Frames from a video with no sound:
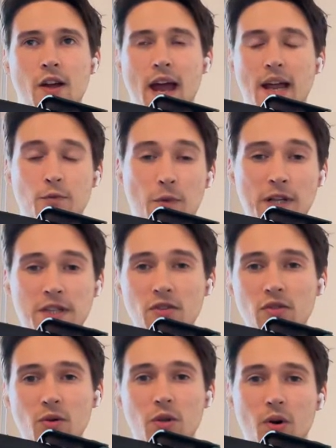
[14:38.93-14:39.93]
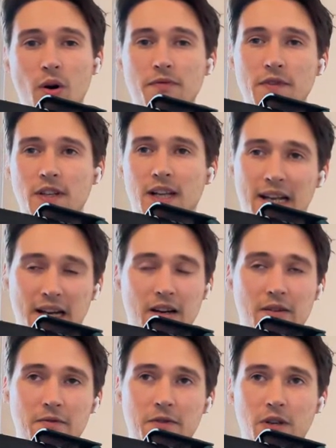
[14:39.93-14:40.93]
And once you do it often
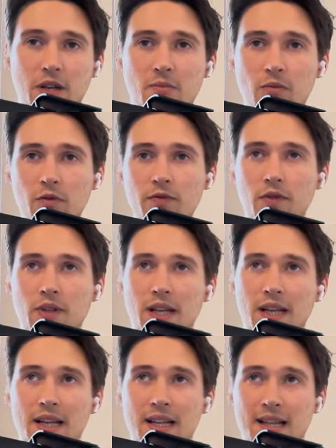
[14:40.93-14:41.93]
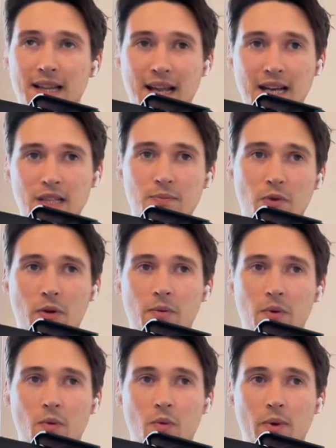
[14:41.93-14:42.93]
enough, you can move to the next
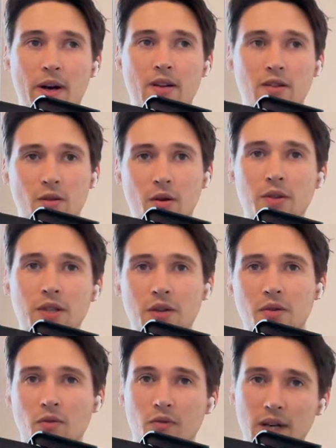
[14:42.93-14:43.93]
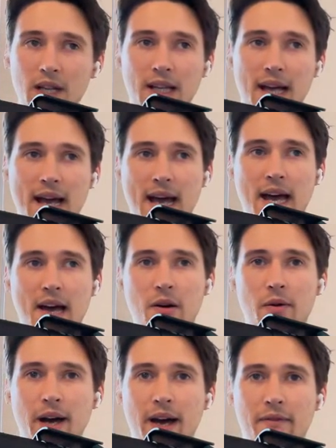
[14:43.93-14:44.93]
problem where you don't really
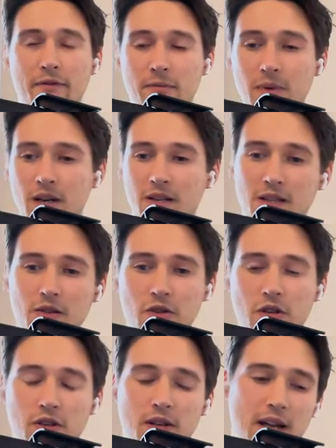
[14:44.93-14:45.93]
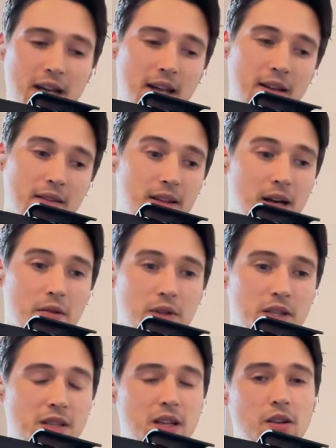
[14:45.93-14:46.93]
have a familiar solution. Uh, now,
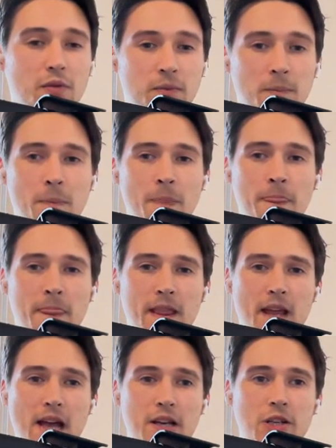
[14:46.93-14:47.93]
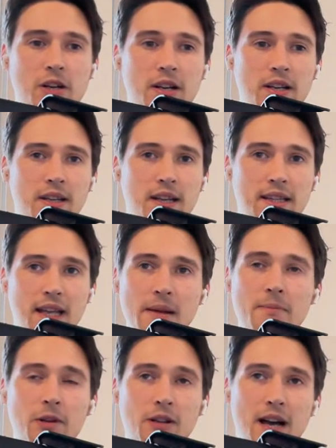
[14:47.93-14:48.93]
instead of actually a
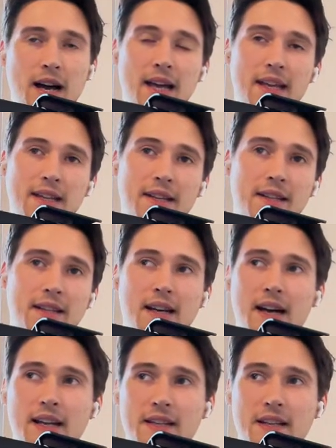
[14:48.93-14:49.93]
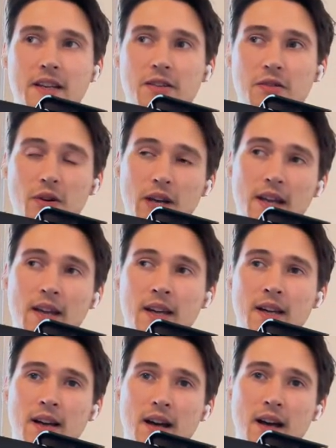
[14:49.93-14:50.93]
table, I I say to you, okay,
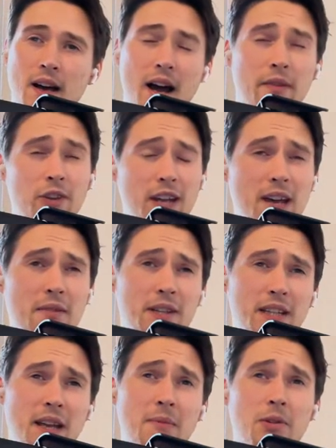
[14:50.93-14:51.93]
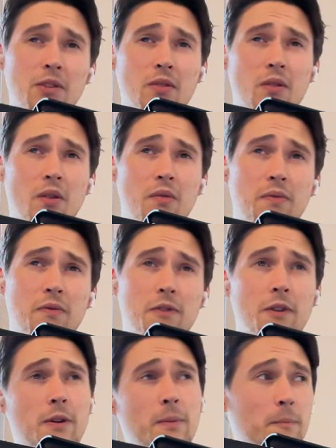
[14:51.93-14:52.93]
uh, I want to have a table of
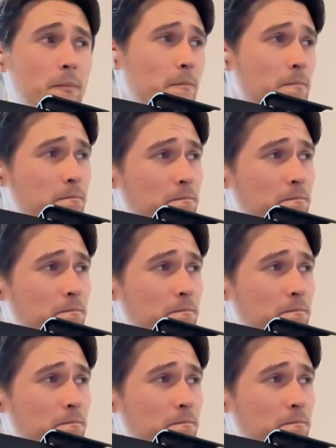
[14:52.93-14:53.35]
um,